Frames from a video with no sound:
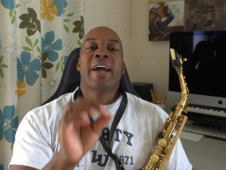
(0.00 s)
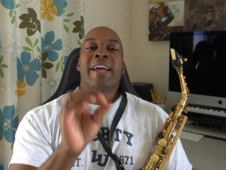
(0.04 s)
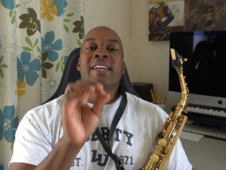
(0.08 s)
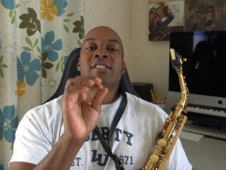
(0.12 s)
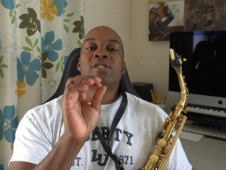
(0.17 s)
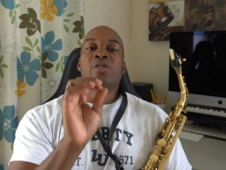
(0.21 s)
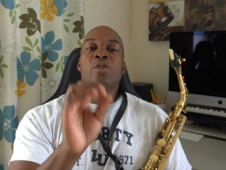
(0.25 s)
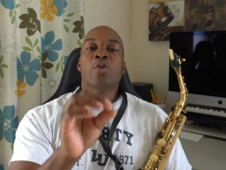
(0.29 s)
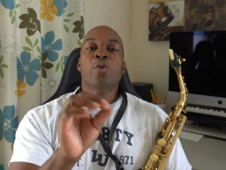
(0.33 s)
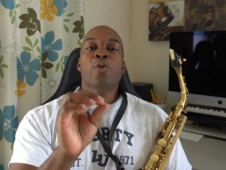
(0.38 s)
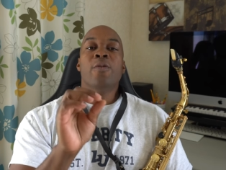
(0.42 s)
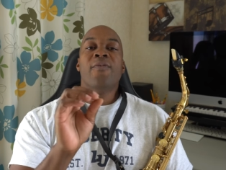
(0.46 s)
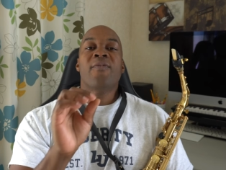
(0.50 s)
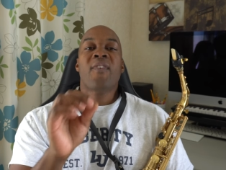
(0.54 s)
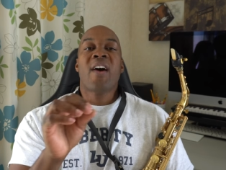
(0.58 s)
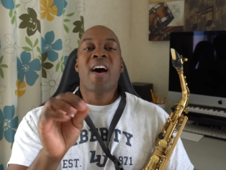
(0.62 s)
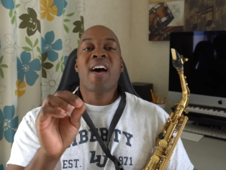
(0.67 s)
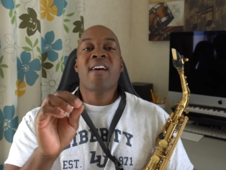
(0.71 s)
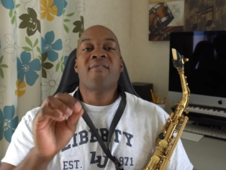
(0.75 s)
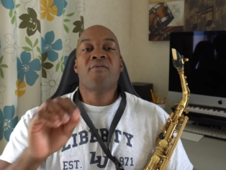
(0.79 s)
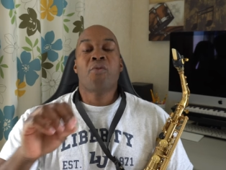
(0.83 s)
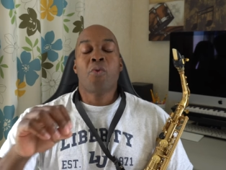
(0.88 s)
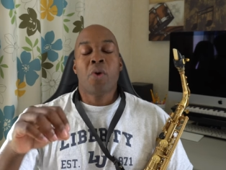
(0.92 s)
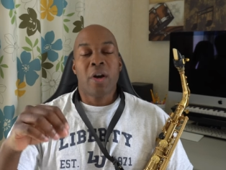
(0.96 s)
A
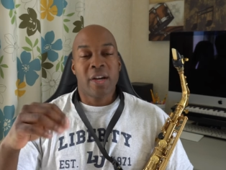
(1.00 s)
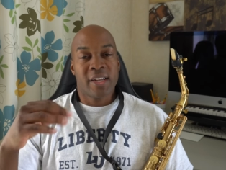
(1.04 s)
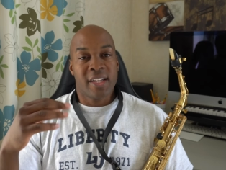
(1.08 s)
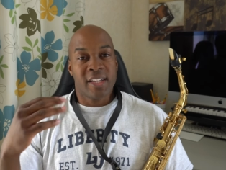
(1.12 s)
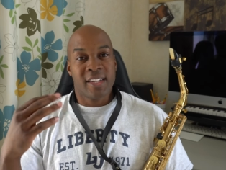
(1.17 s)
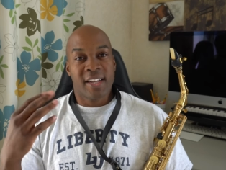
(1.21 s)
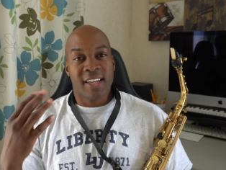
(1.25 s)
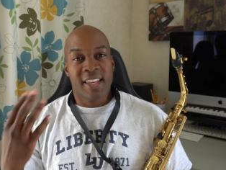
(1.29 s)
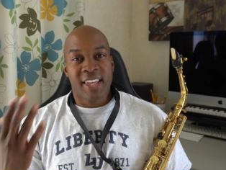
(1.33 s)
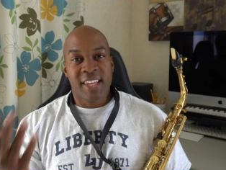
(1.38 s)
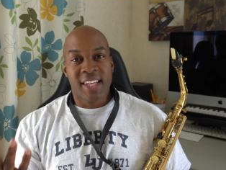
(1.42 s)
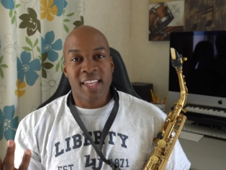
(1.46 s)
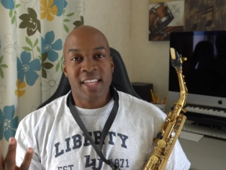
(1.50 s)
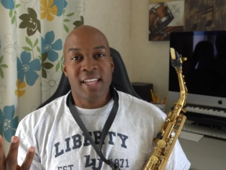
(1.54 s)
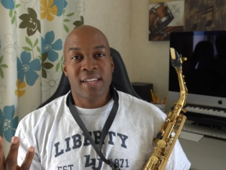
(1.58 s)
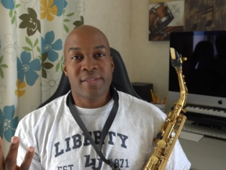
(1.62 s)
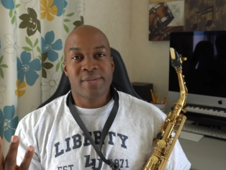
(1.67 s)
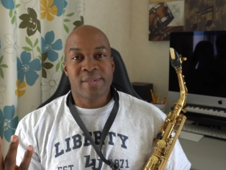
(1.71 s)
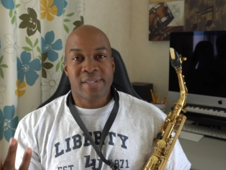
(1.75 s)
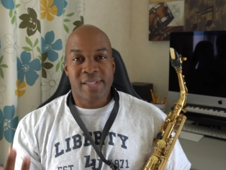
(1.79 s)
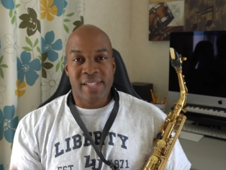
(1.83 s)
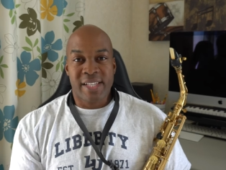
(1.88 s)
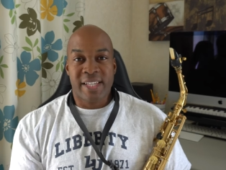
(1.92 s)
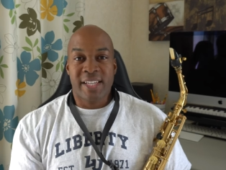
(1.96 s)
251 in the key
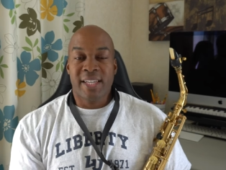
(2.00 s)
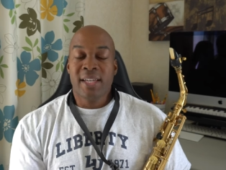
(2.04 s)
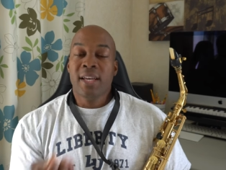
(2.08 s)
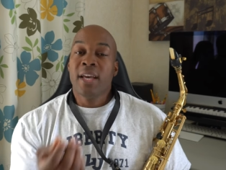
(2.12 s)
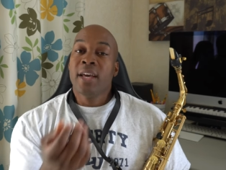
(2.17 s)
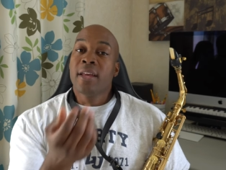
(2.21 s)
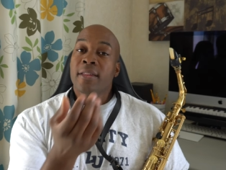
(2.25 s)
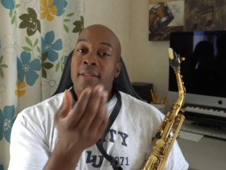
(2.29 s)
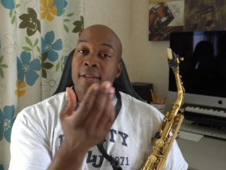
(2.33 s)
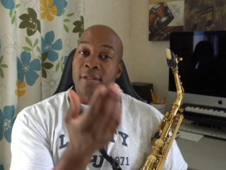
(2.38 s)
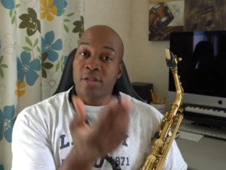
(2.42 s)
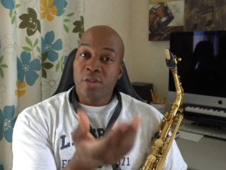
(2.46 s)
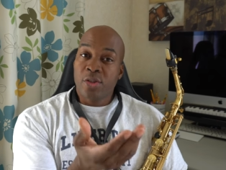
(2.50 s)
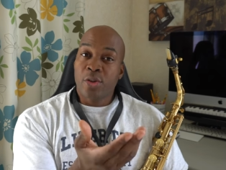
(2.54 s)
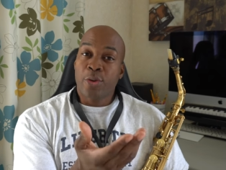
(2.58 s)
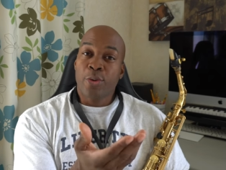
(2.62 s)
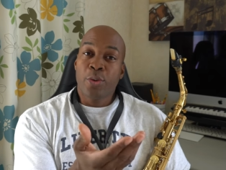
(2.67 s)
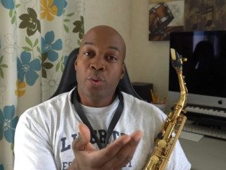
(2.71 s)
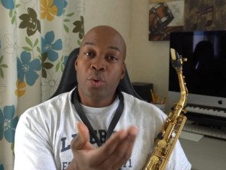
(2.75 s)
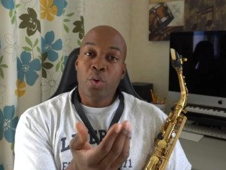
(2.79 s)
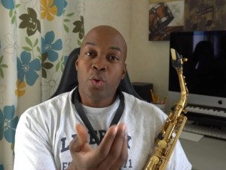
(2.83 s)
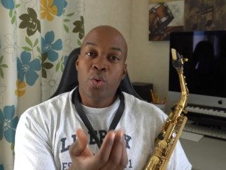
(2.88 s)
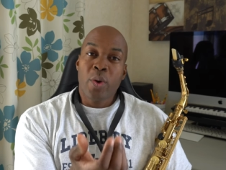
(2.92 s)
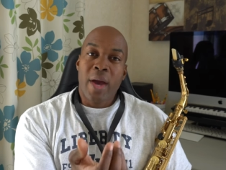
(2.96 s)
of C, the
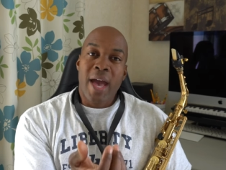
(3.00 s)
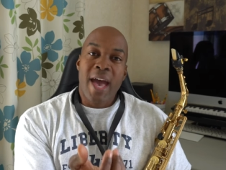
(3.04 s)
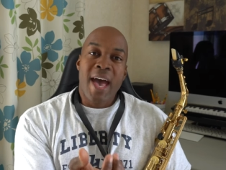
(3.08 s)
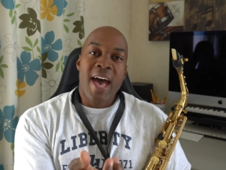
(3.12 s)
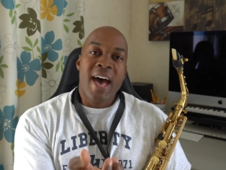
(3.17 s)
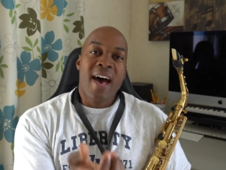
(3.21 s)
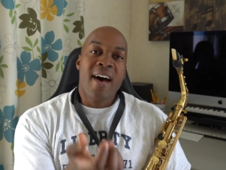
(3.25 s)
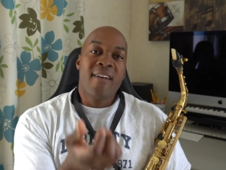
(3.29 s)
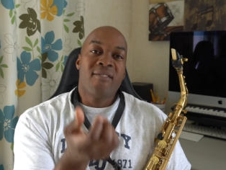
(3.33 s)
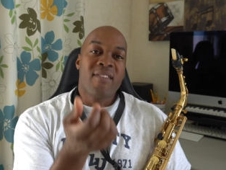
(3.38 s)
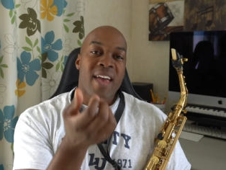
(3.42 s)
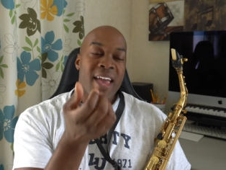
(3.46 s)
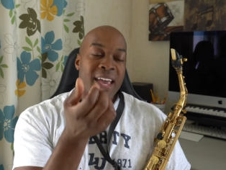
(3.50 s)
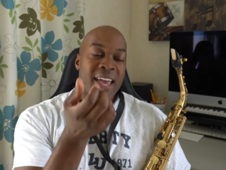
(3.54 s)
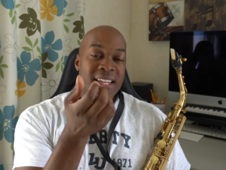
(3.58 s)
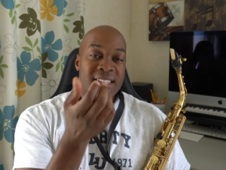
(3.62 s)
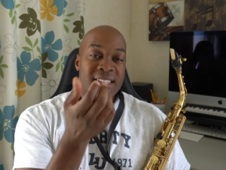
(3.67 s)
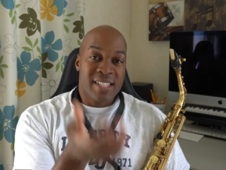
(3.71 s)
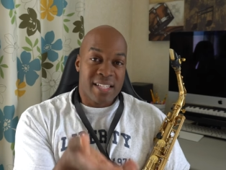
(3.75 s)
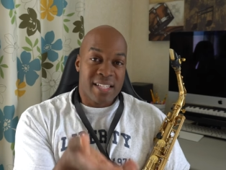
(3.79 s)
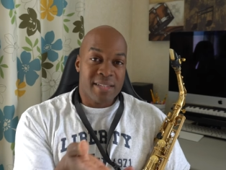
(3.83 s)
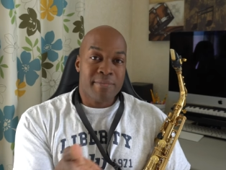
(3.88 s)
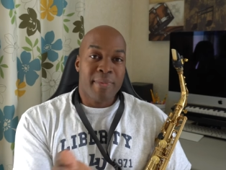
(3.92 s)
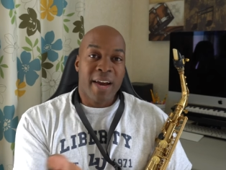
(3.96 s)
two you have a
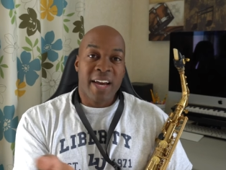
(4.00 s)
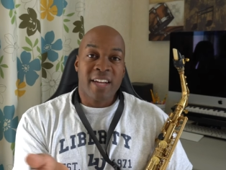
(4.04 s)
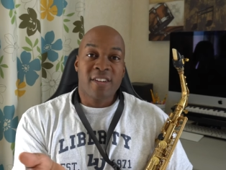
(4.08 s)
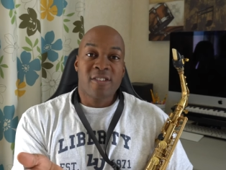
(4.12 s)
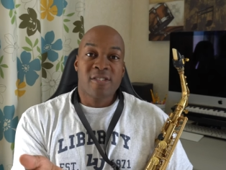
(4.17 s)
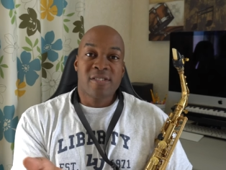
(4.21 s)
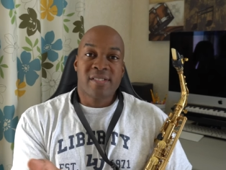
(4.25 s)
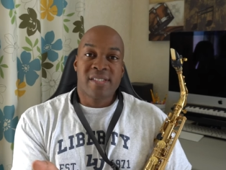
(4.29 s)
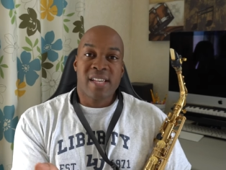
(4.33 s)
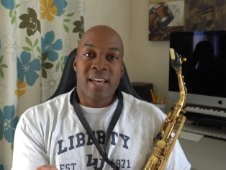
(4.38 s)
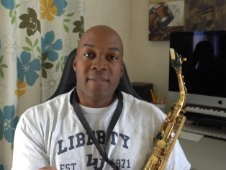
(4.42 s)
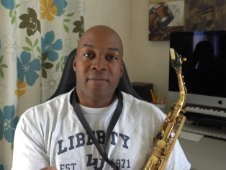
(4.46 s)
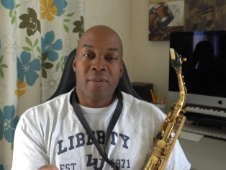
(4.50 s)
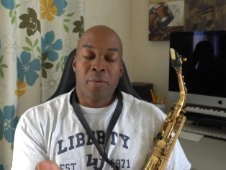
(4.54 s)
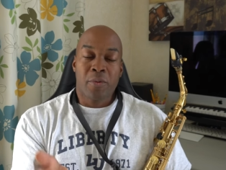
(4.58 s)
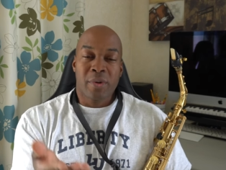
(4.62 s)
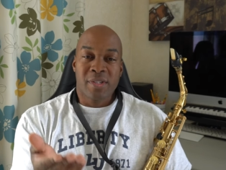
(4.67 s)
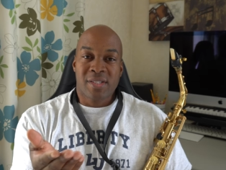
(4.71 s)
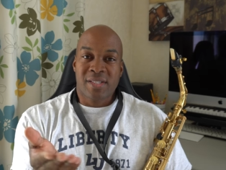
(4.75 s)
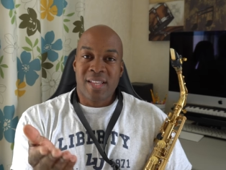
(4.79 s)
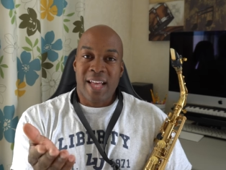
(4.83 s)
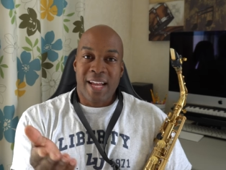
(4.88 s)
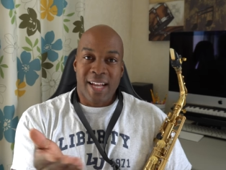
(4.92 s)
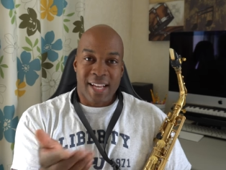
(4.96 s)
D minor seven,
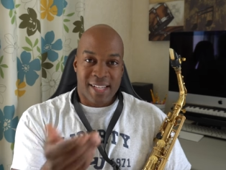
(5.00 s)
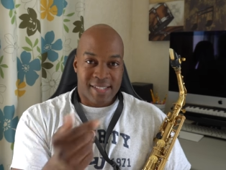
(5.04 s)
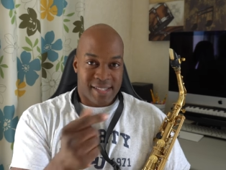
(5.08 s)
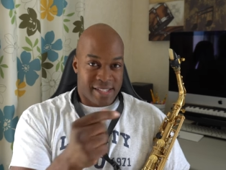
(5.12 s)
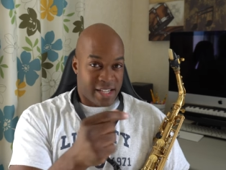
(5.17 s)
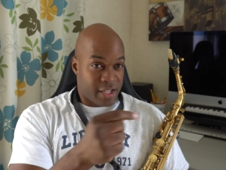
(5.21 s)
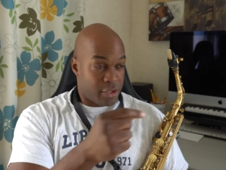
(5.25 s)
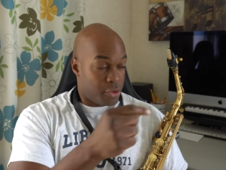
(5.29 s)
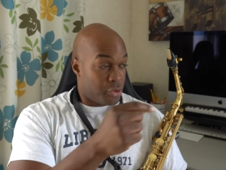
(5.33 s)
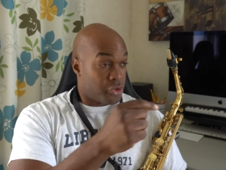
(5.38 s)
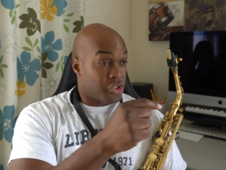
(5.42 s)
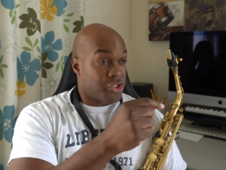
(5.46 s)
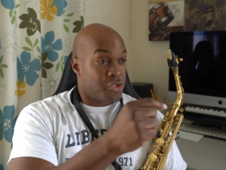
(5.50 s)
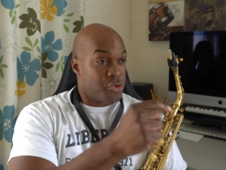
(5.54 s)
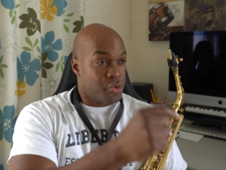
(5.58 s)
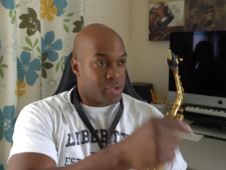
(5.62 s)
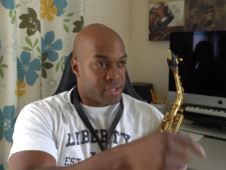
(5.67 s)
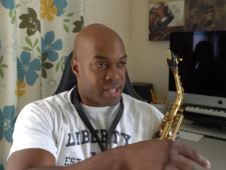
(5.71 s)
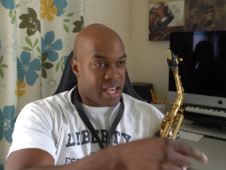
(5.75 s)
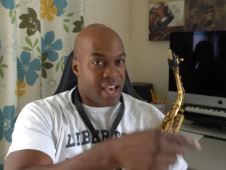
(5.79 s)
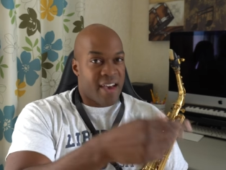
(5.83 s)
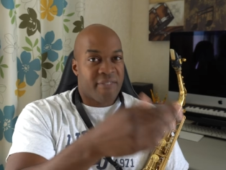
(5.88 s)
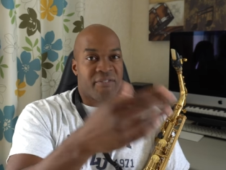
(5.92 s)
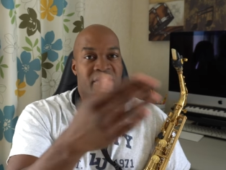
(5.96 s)
which like I said, you can
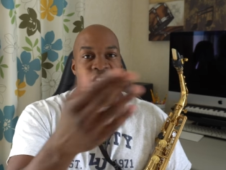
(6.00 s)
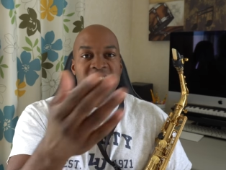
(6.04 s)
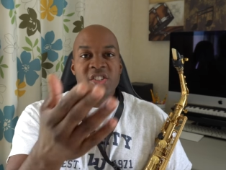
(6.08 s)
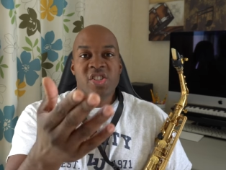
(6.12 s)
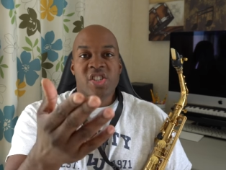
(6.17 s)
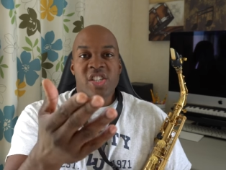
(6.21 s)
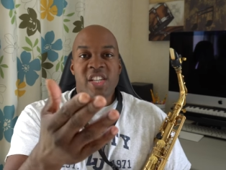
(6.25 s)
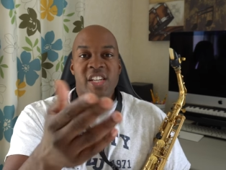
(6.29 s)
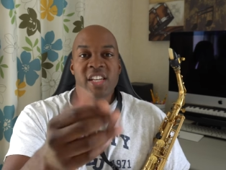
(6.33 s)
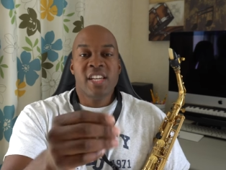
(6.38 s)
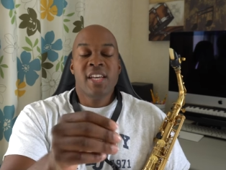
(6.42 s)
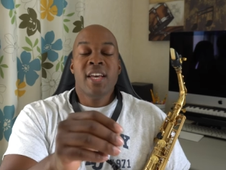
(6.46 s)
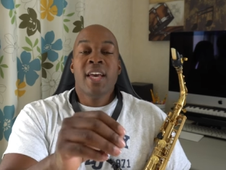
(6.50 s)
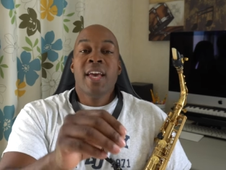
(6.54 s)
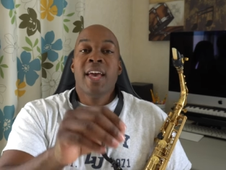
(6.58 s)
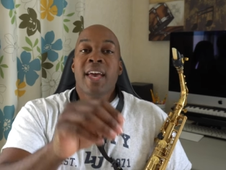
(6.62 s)
use F and G,